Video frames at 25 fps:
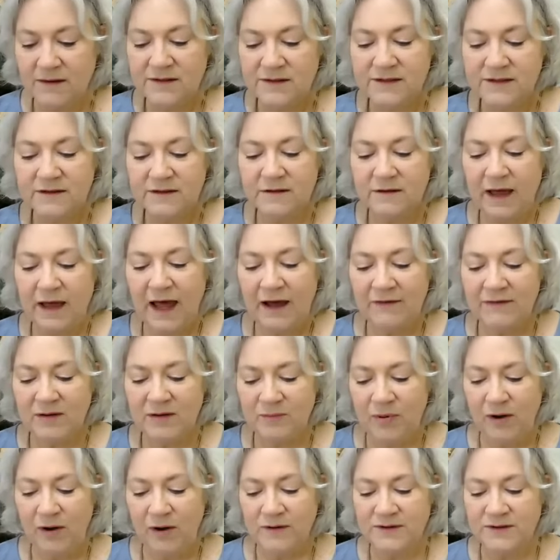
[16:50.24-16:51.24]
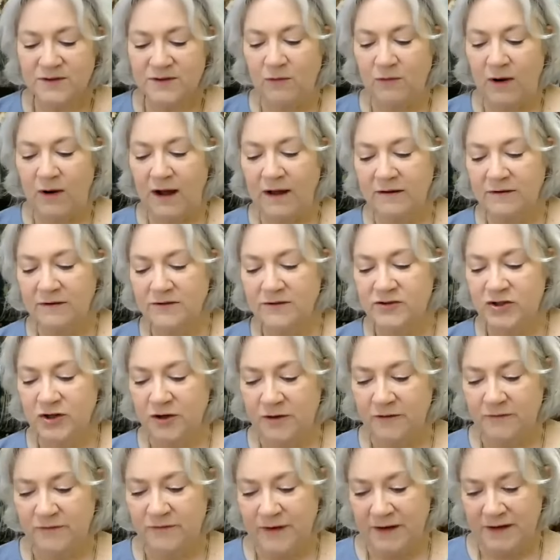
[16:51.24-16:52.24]
Till, having paused a while,
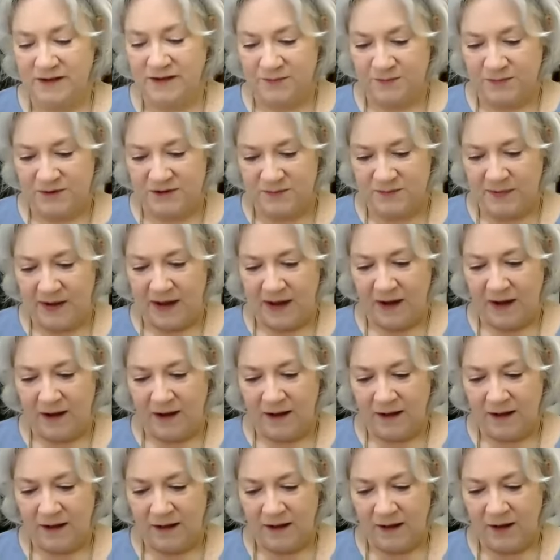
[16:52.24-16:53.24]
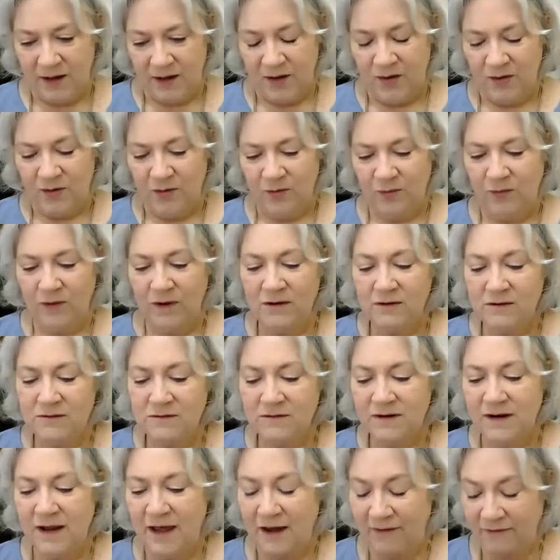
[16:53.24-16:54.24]
Jove thus bespake. Will
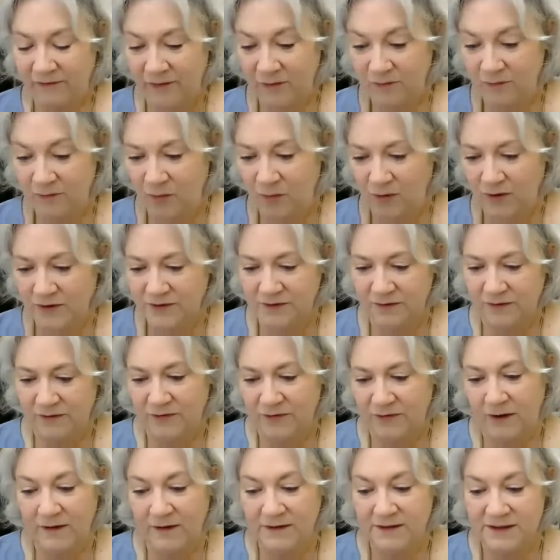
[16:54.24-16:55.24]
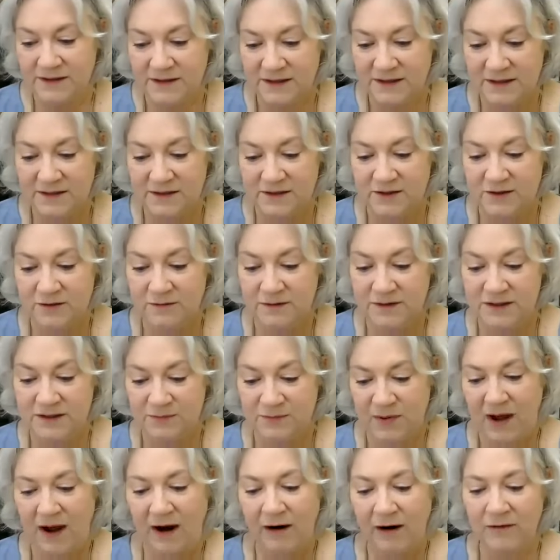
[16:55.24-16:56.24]
never mortal thought cease to
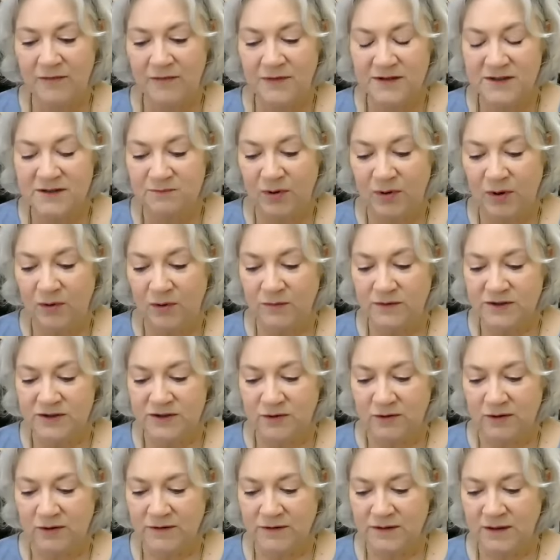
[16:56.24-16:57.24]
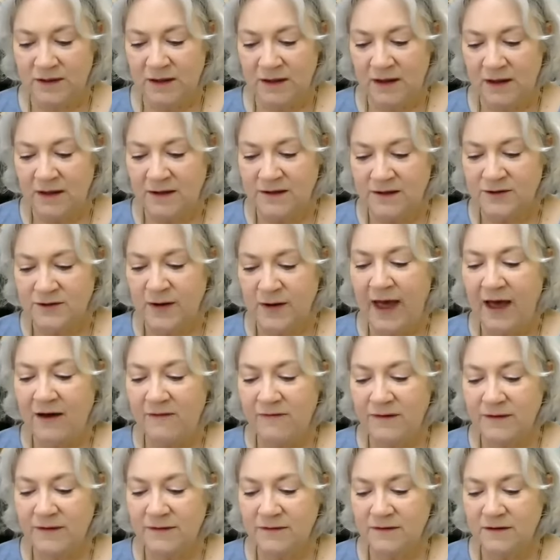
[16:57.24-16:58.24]
aspire in this bold sort, to
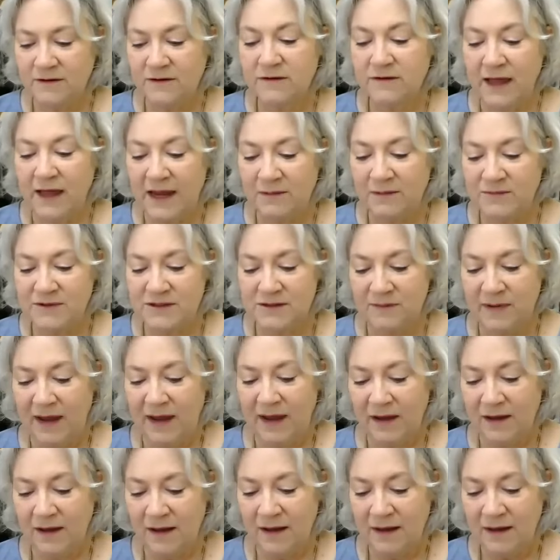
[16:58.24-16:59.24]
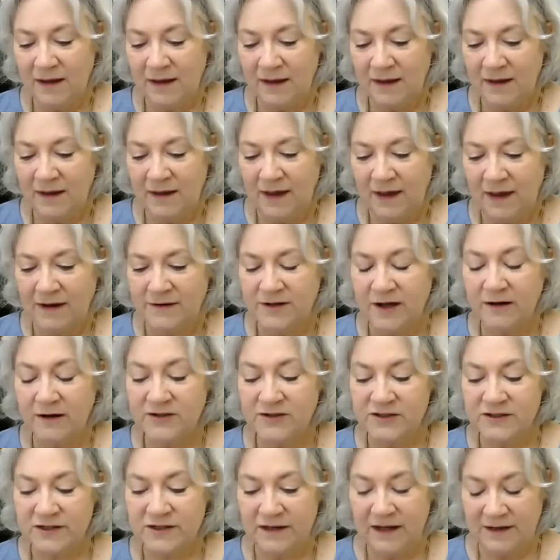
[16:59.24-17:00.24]
heaven claim to make, and
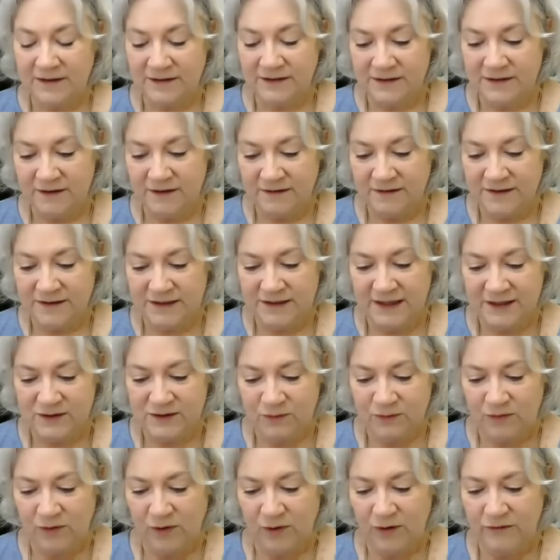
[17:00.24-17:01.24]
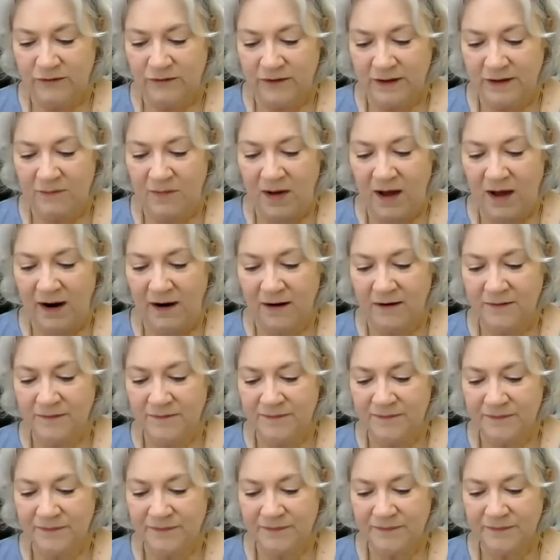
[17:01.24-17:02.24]
touch celestial seats with earthly mire?